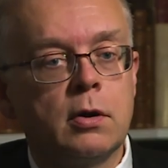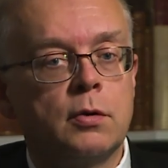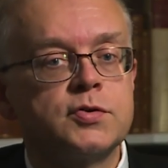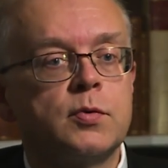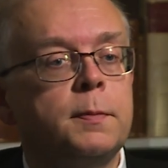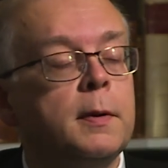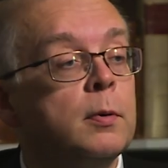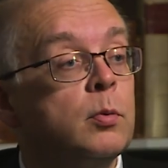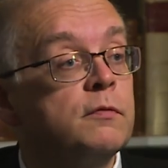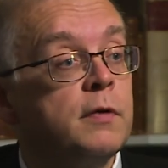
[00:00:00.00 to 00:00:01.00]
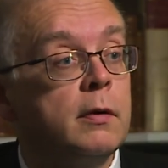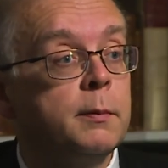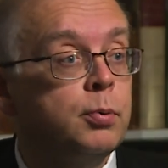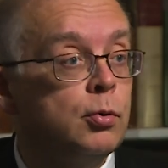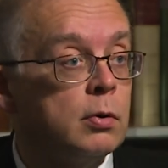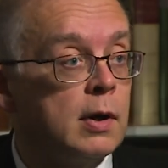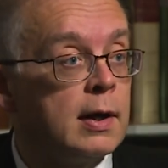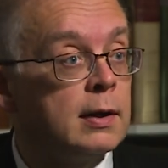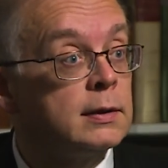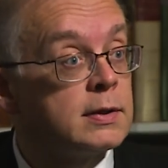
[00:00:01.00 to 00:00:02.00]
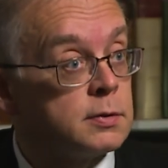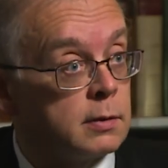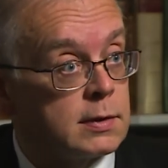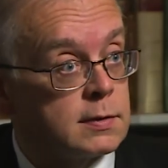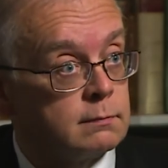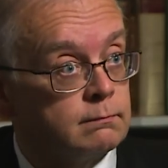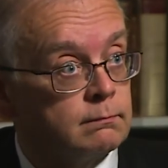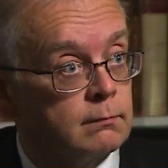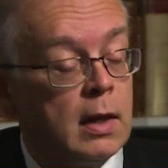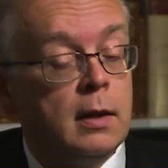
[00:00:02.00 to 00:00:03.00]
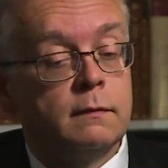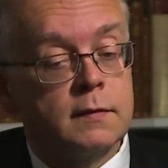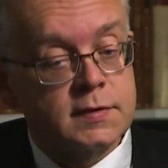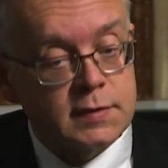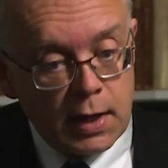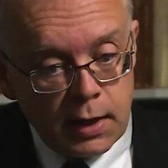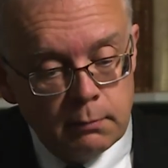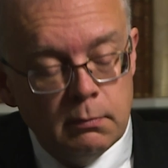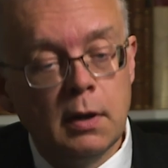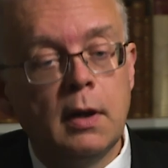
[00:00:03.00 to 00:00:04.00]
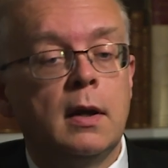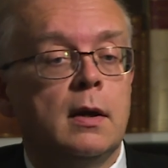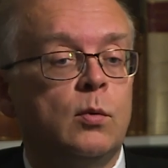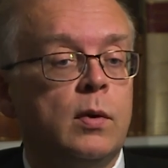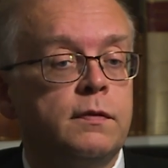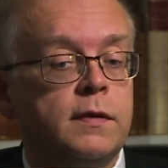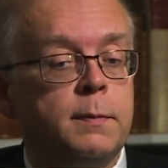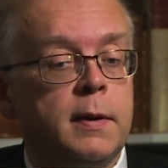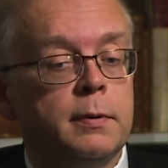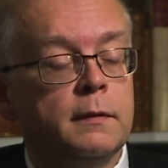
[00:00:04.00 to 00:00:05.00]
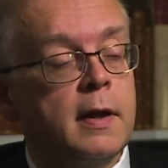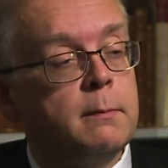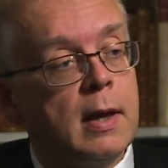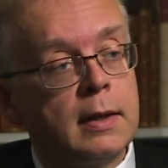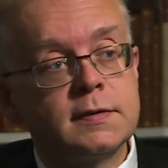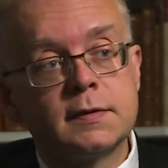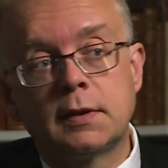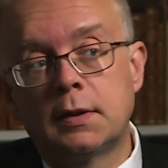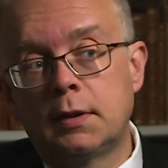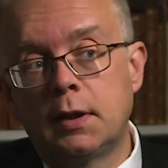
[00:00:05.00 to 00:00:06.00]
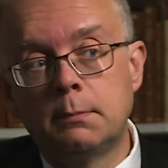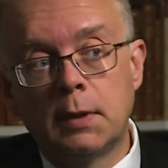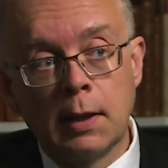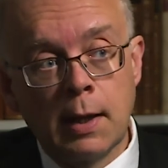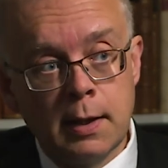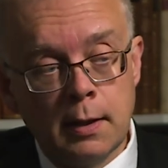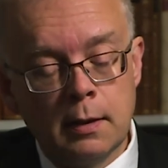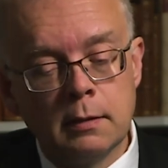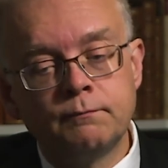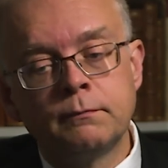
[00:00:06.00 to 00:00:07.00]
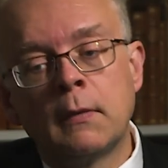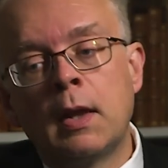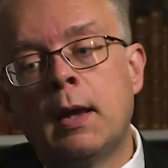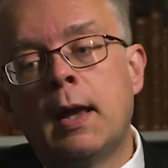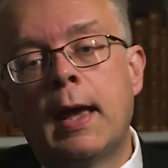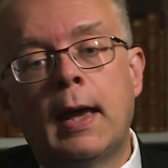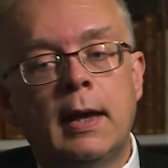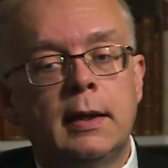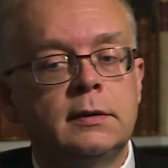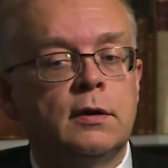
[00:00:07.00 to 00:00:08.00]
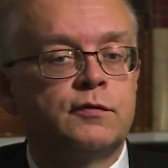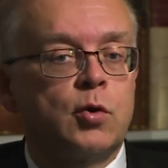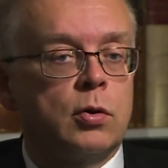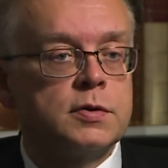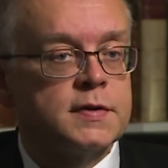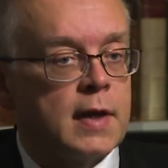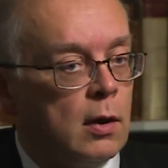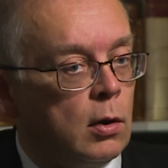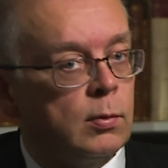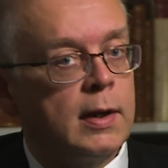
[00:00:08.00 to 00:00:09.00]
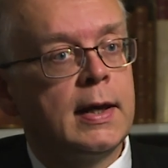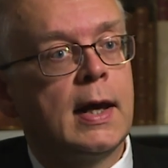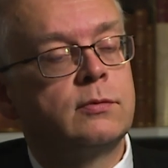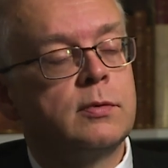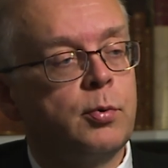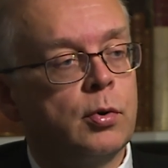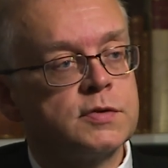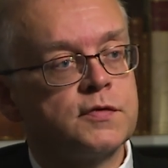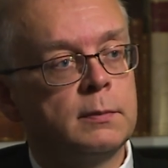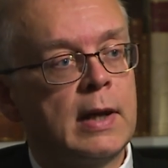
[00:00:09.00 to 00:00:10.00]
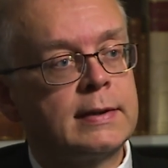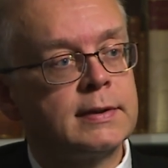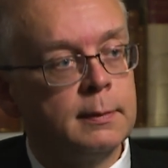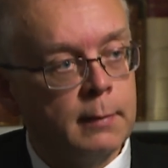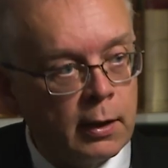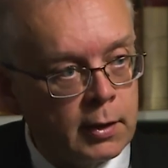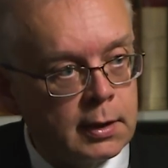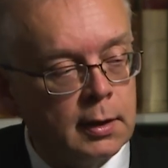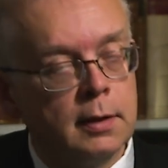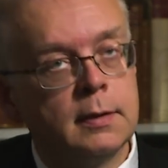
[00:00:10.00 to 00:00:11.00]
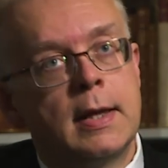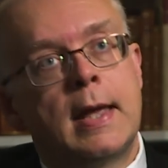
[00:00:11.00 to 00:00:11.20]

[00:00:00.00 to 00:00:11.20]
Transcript: coast where people were very poor and illiterate. The same with the people they met uh, in Malaya. And of course, they already had reports from Latin America.